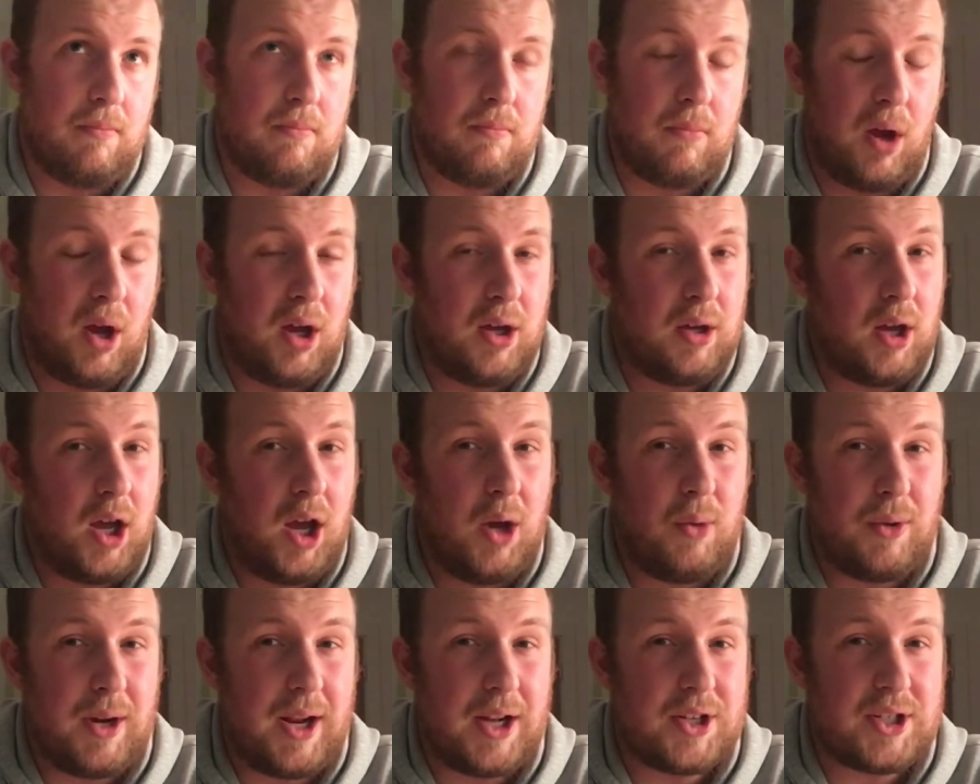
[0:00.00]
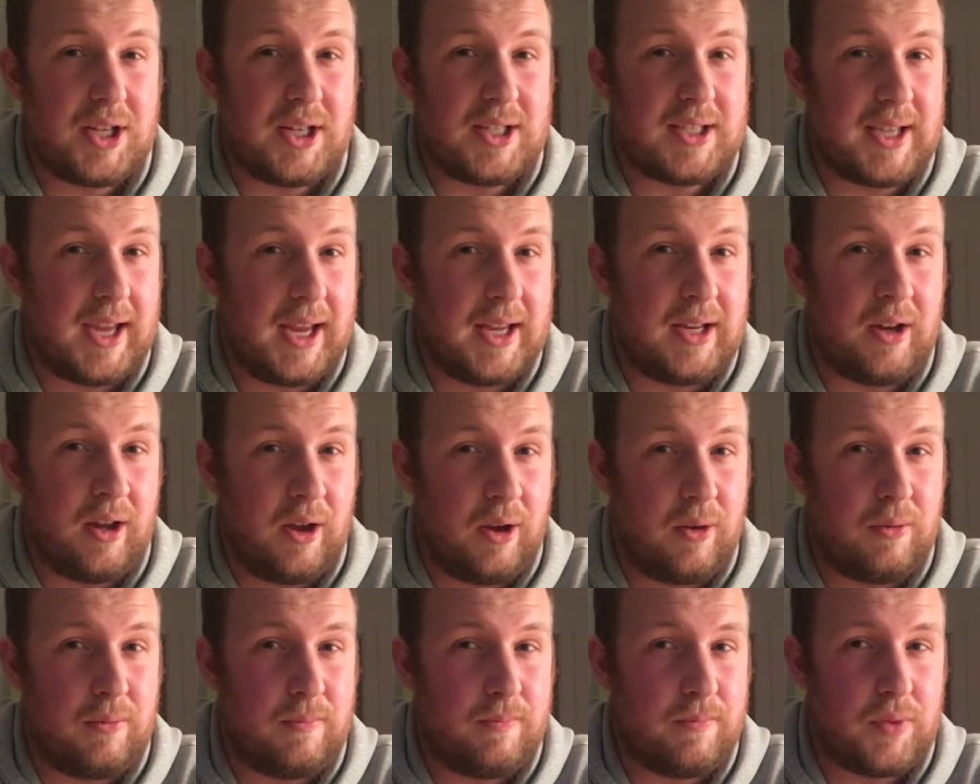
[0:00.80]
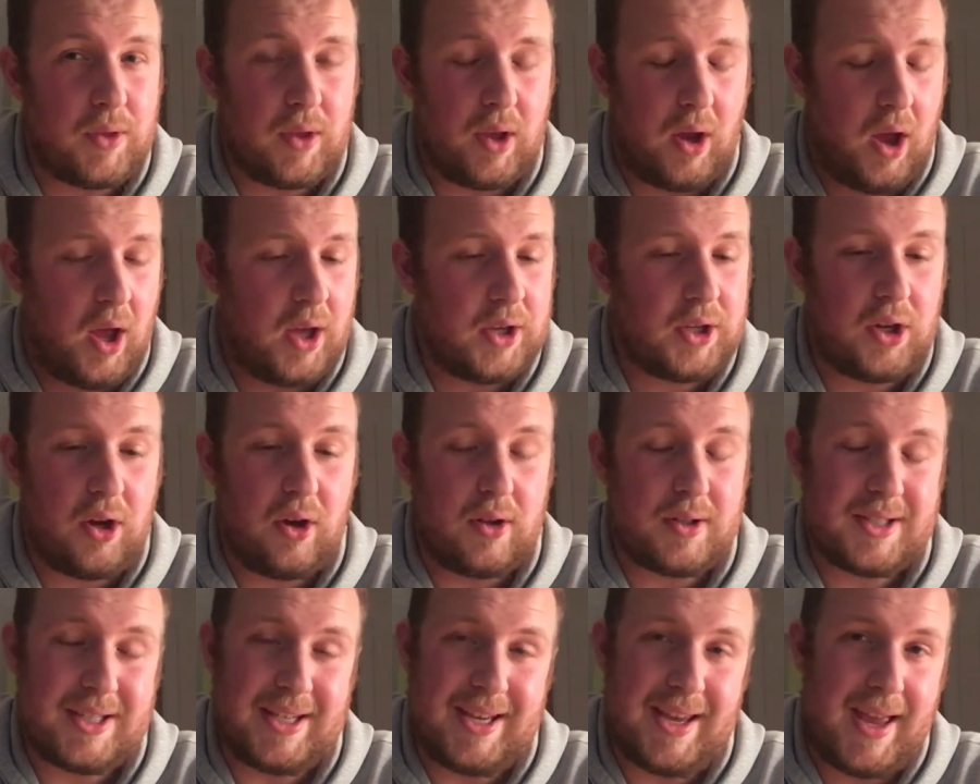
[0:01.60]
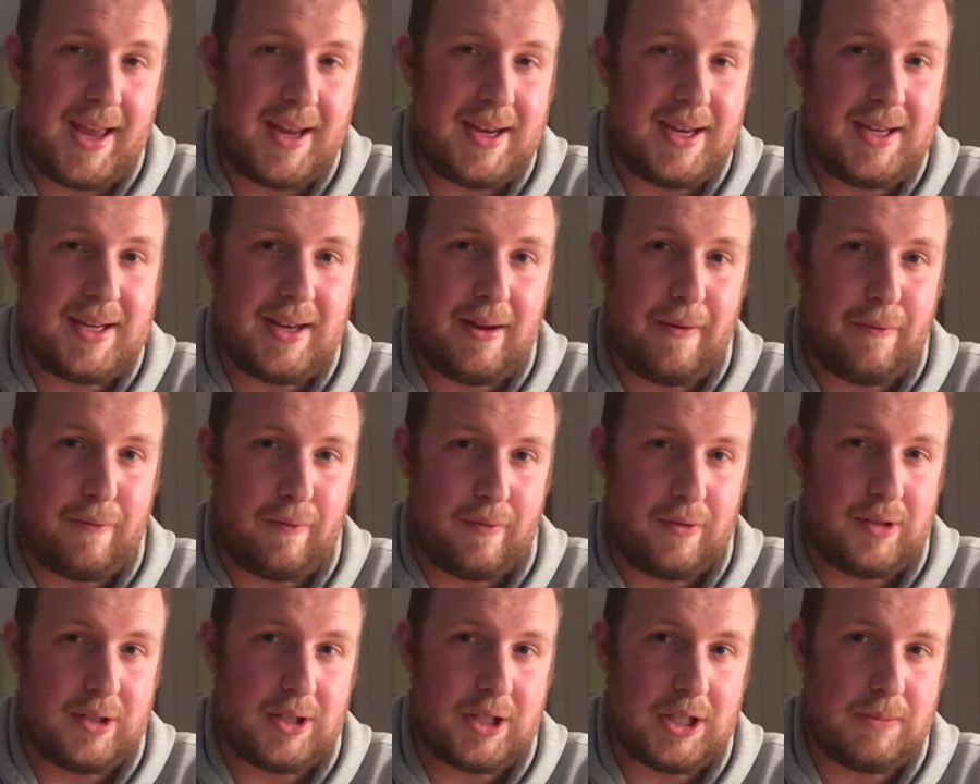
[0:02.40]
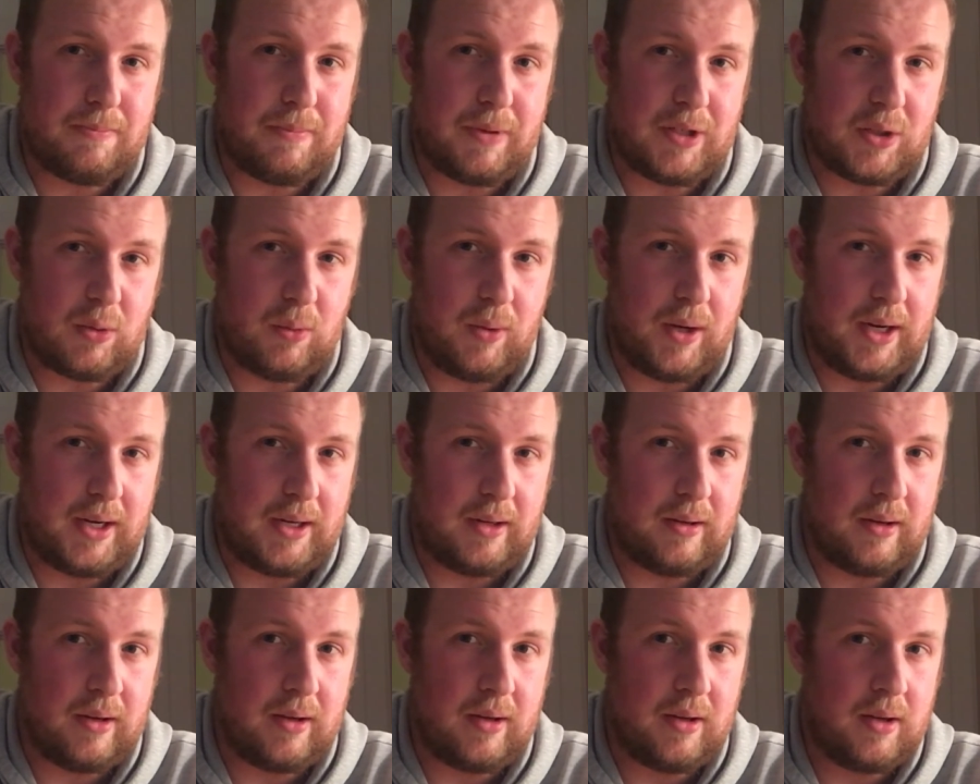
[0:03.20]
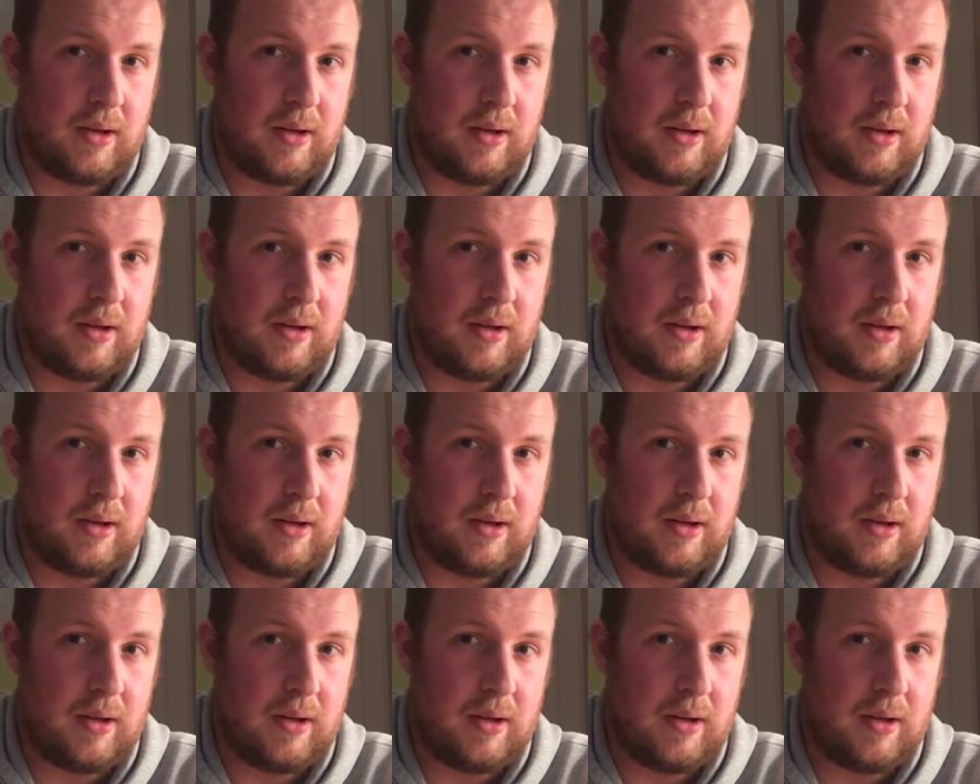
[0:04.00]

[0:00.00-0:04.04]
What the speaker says: I would actually say no. I can't see any difference between